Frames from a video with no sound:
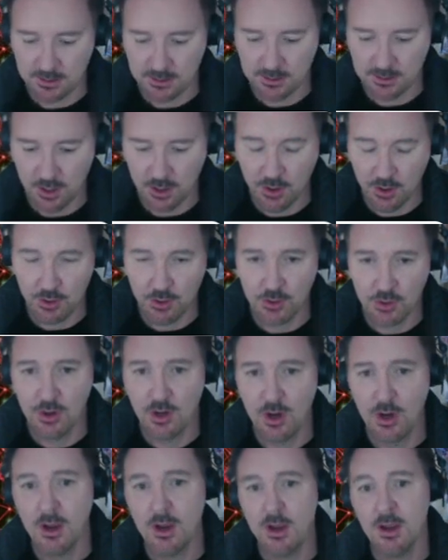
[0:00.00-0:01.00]
So
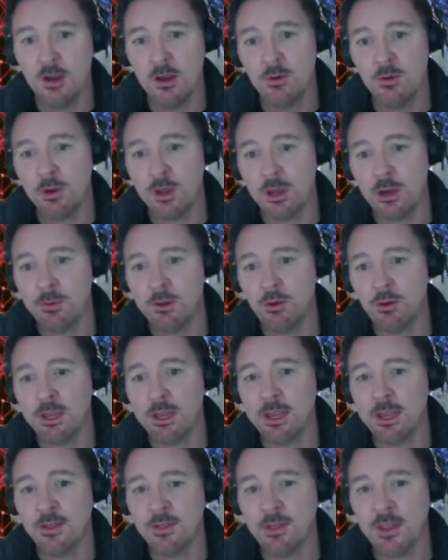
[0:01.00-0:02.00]
we're going to be
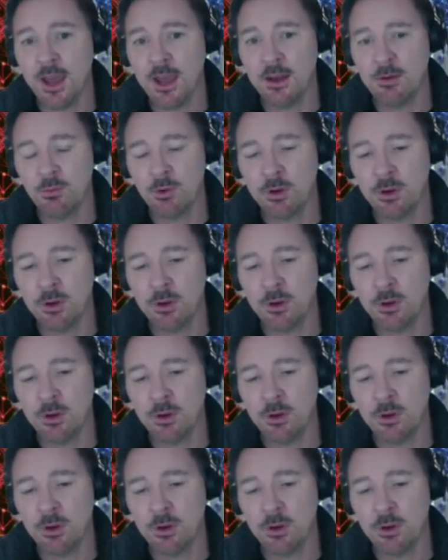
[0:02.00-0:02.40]
looking at that.